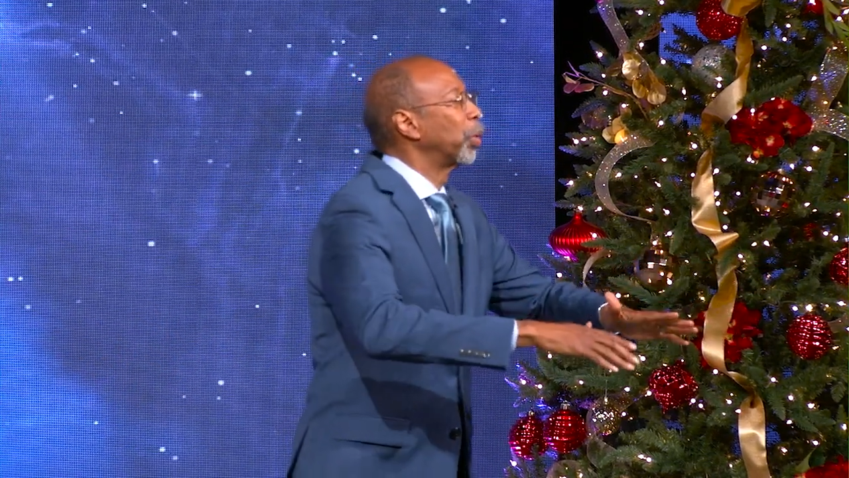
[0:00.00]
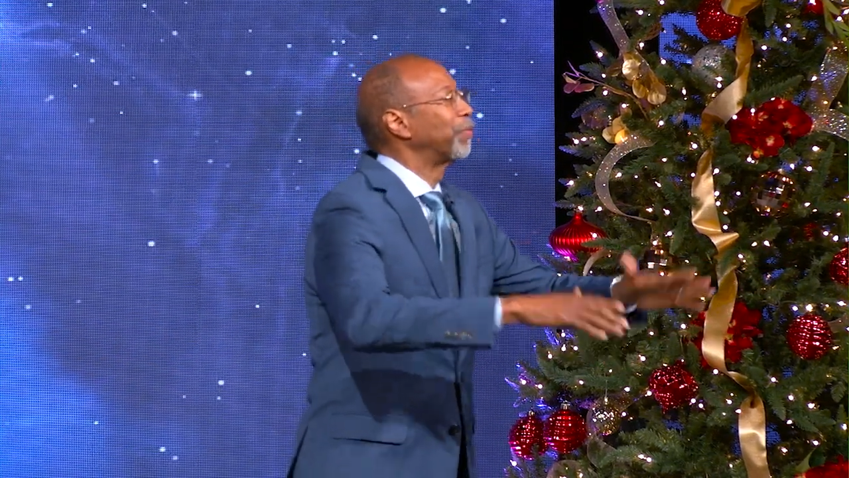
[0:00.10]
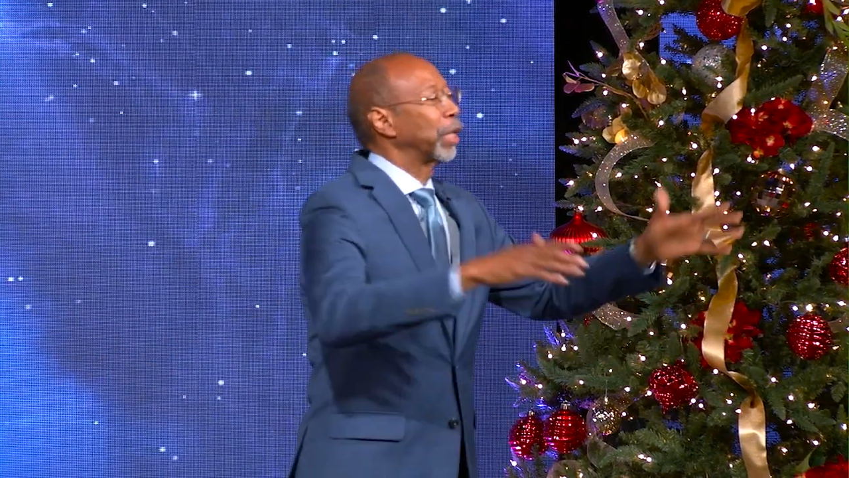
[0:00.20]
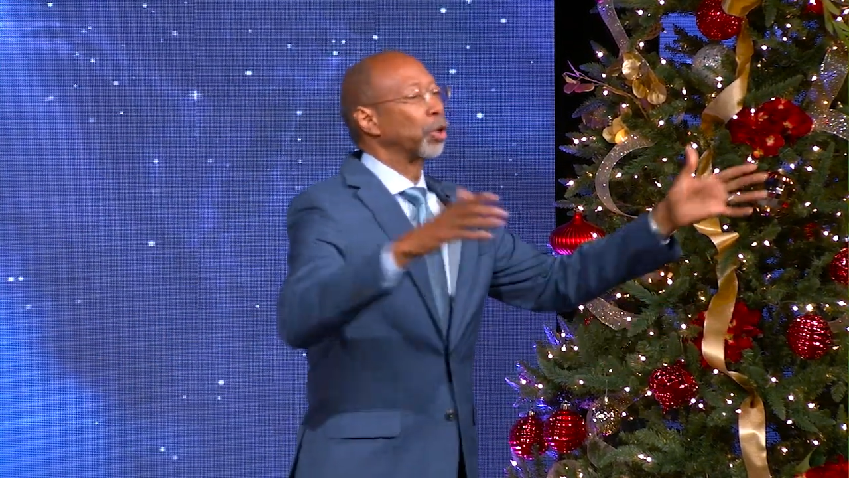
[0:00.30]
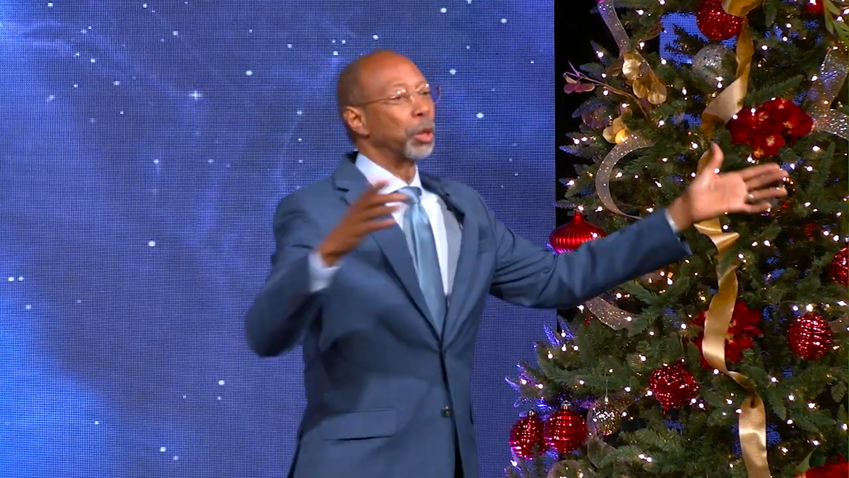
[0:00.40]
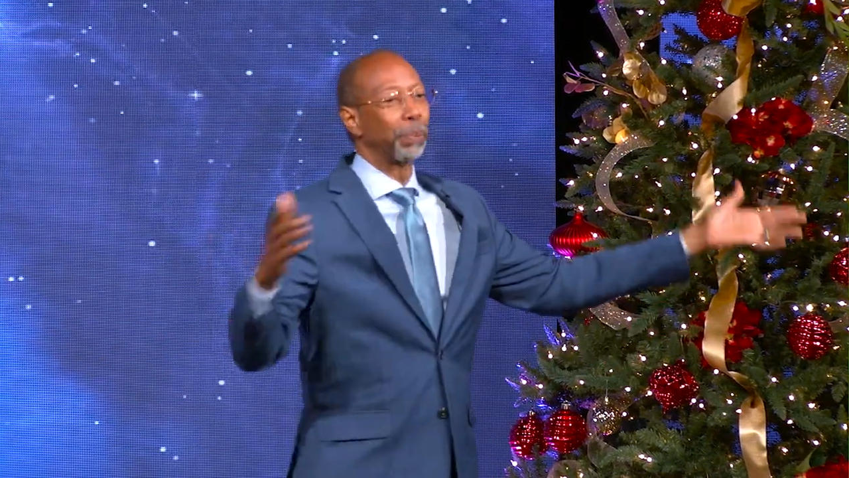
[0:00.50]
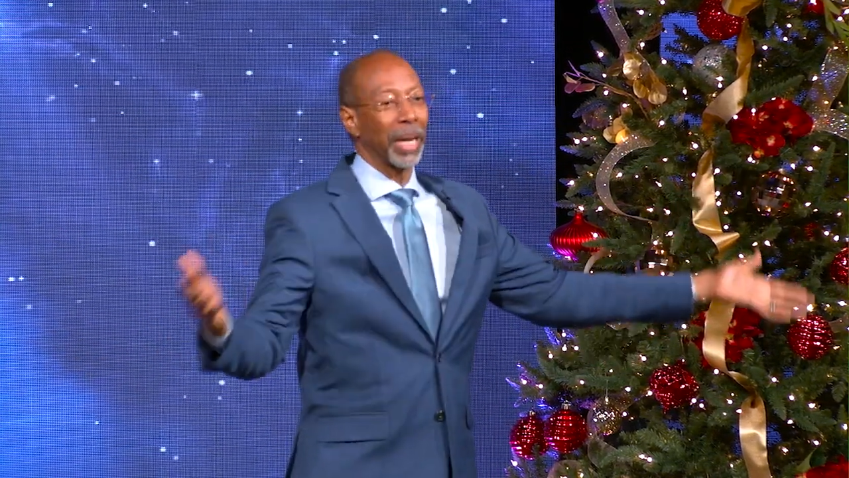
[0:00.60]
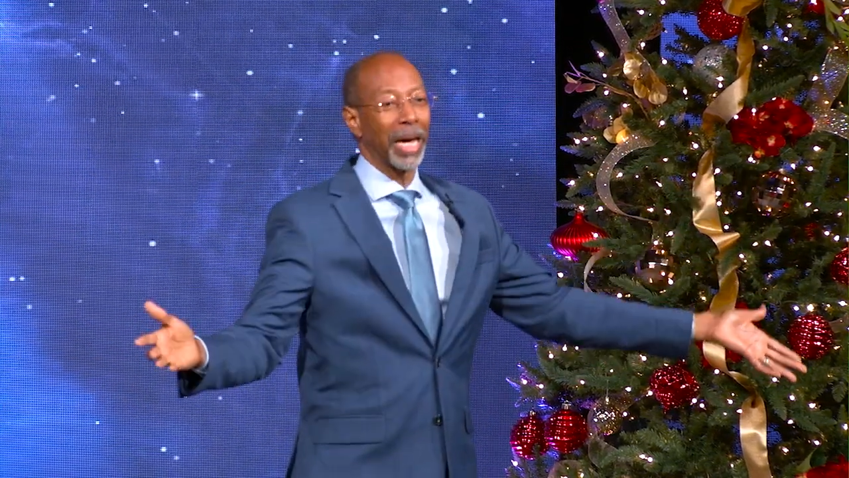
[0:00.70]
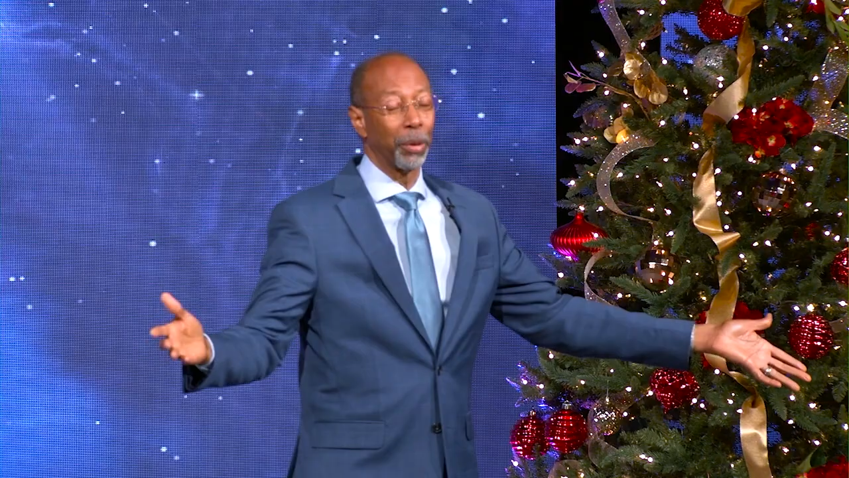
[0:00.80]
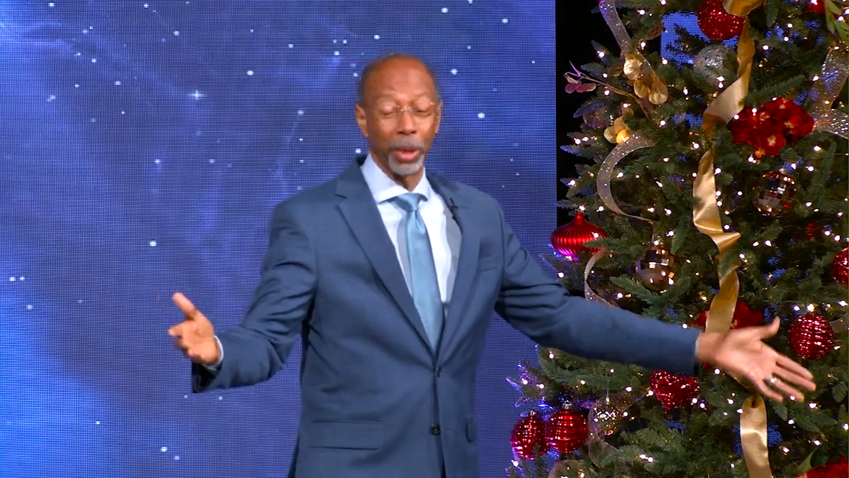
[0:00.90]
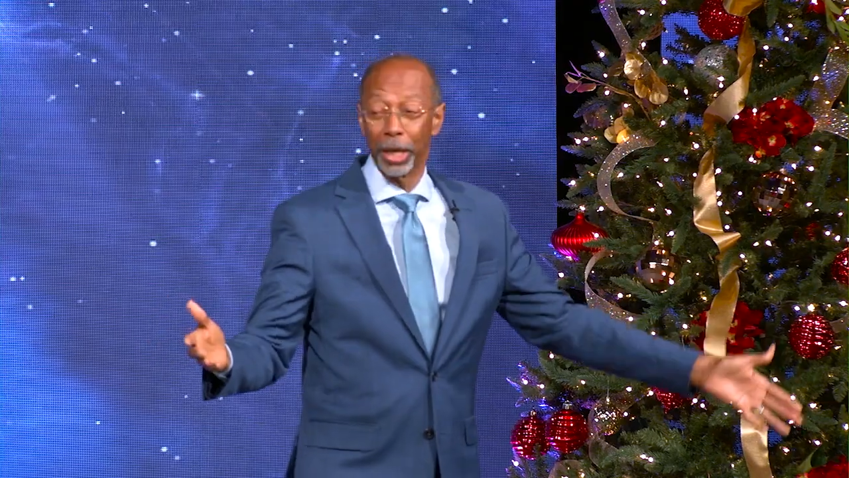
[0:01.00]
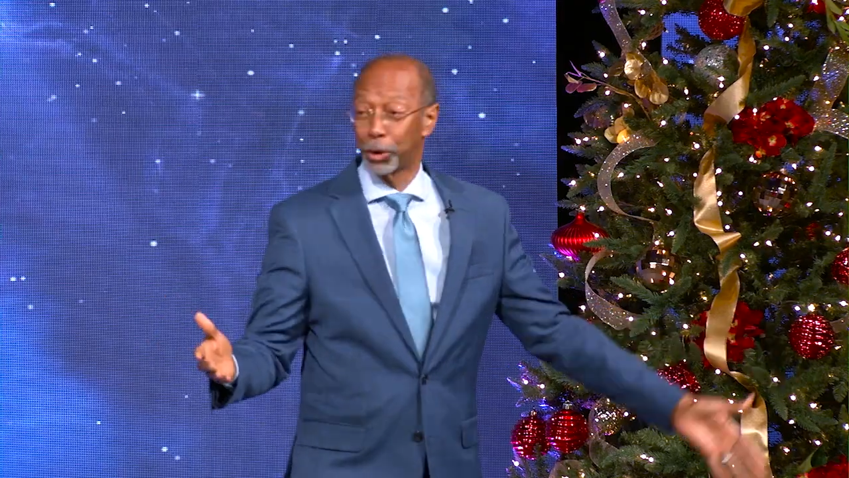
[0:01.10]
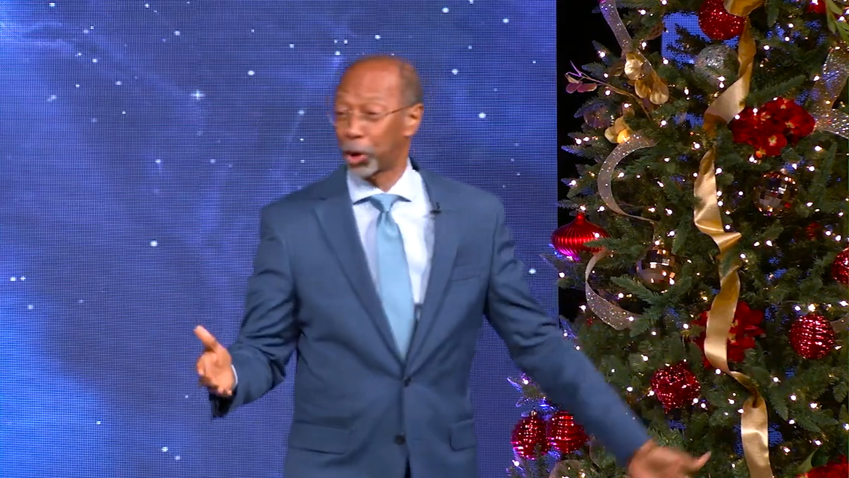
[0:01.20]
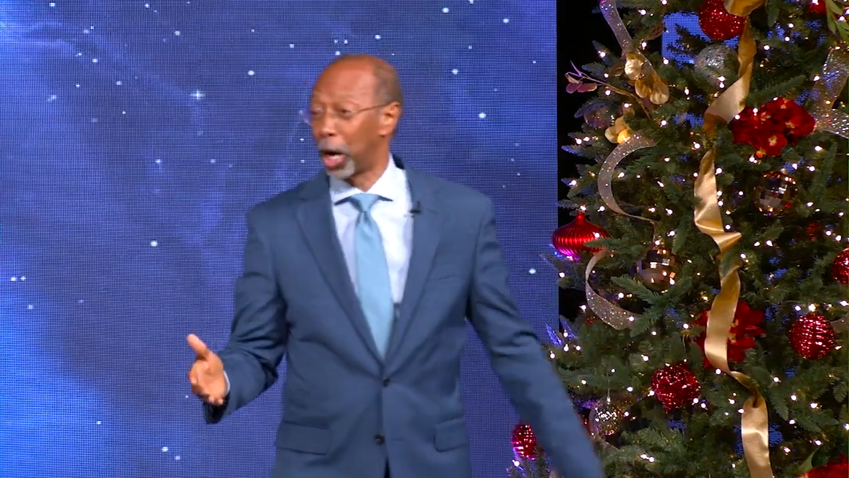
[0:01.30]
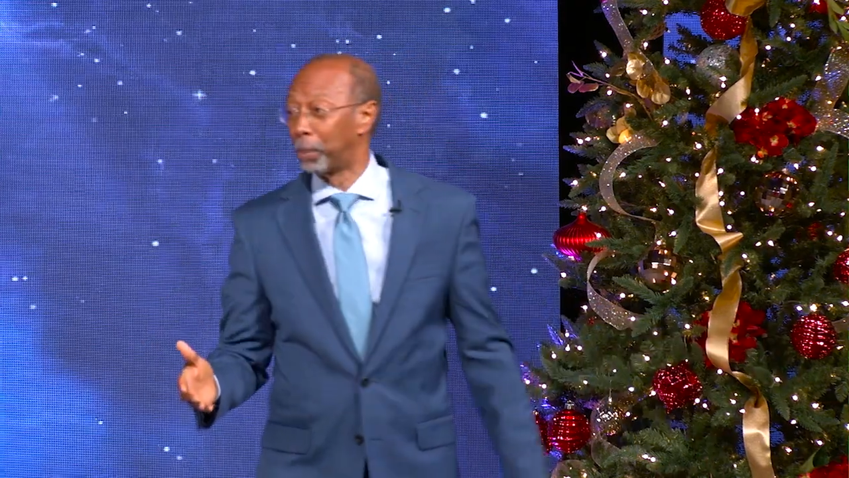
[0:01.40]
revealed the plan. We're in
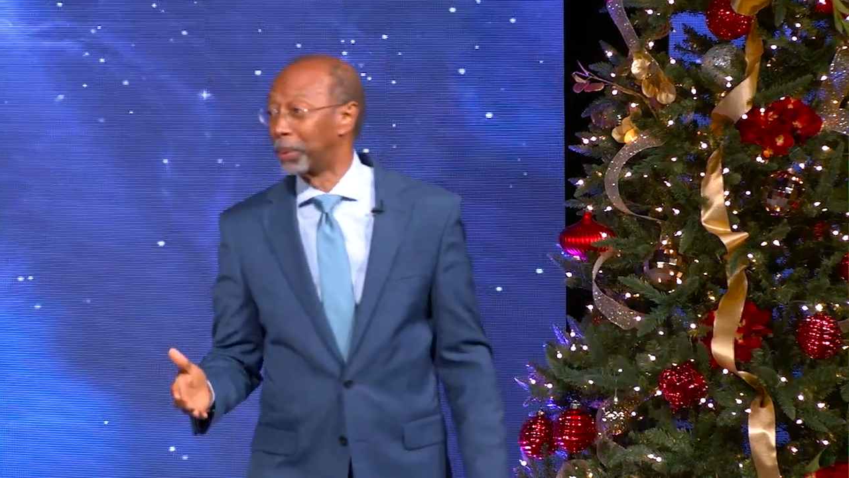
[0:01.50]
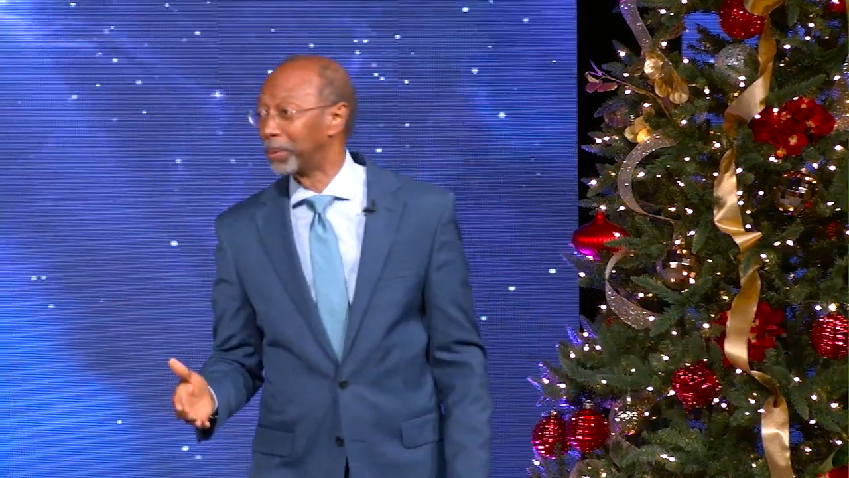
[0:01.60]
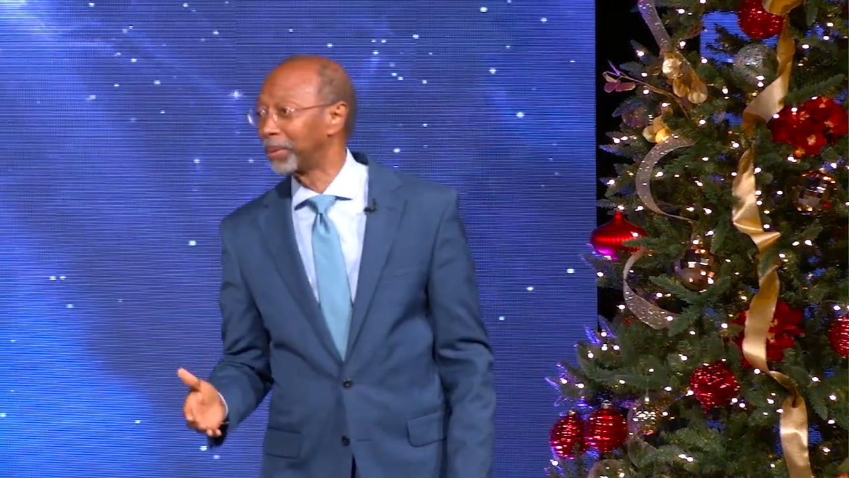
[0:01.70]
trouble.